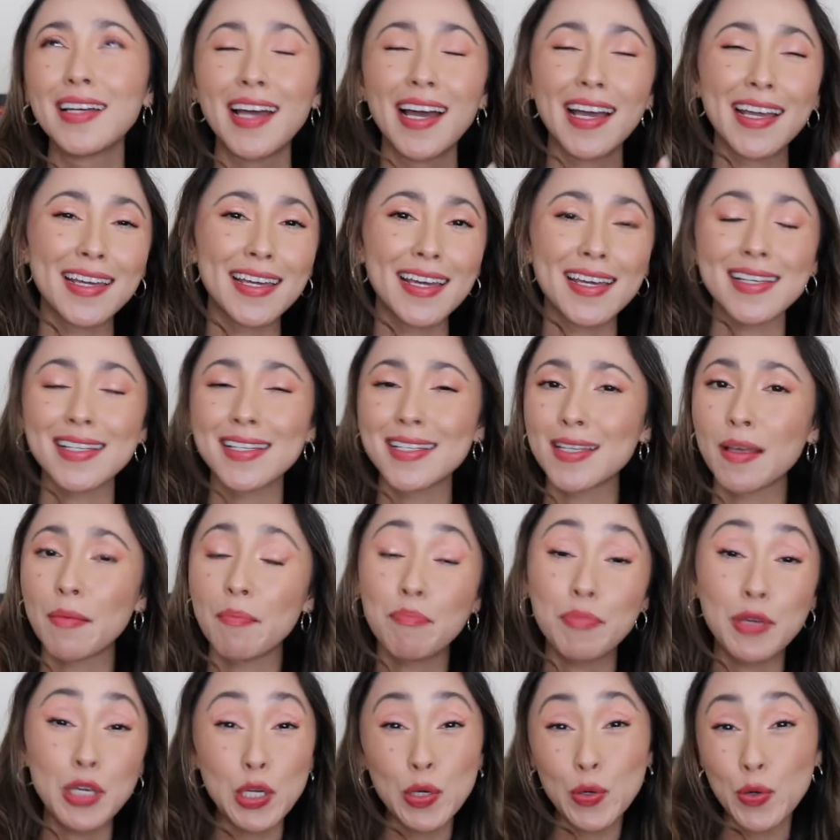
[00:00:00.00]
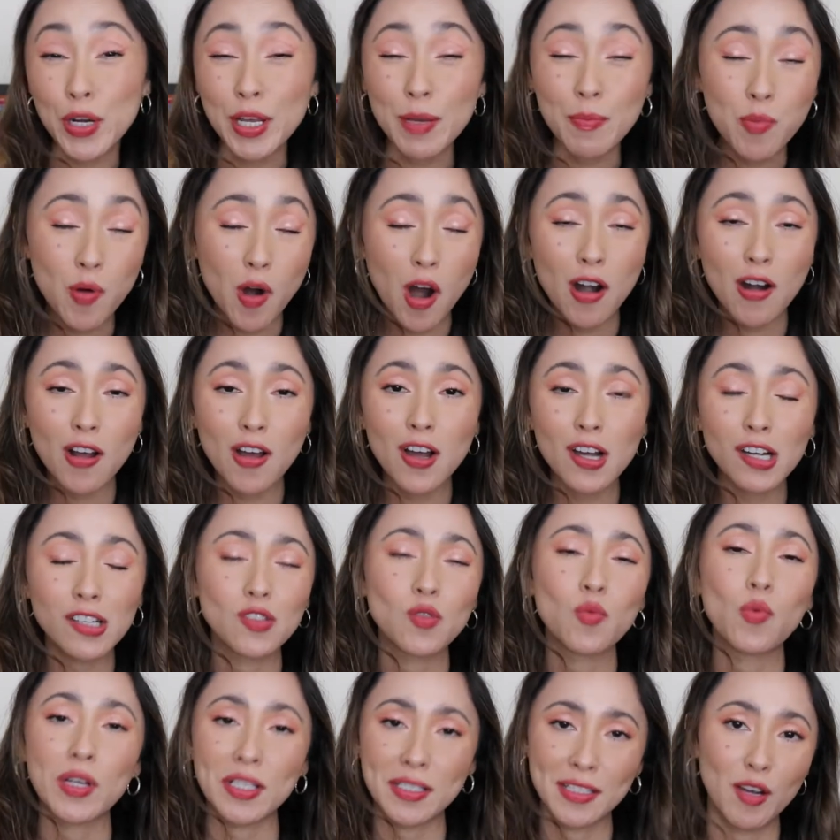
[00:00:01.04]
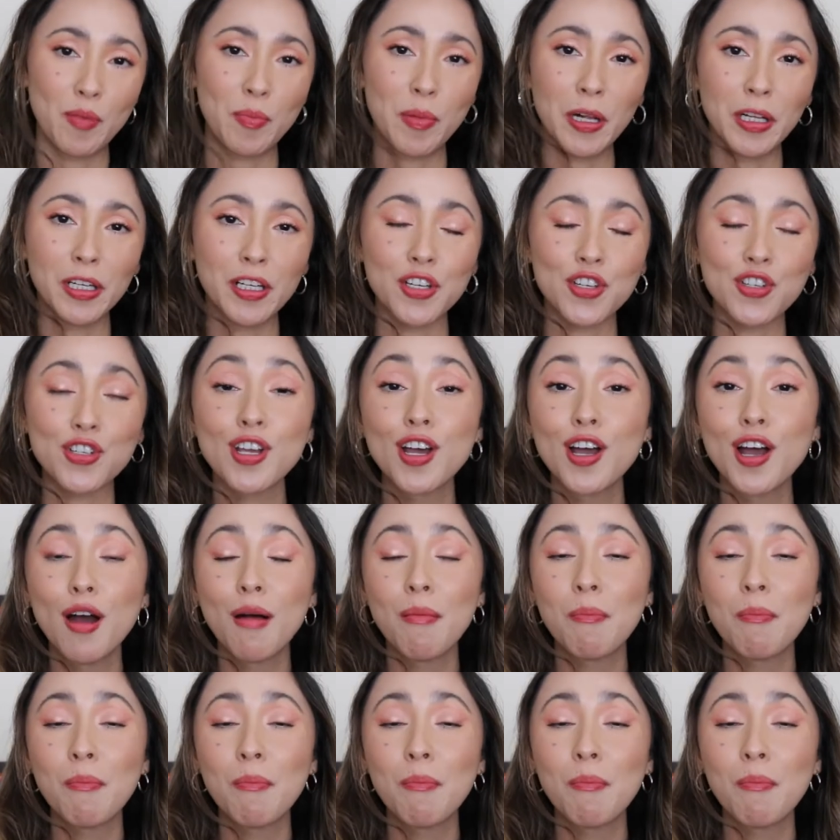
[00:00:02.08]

I guess, beauty products, was nail polish.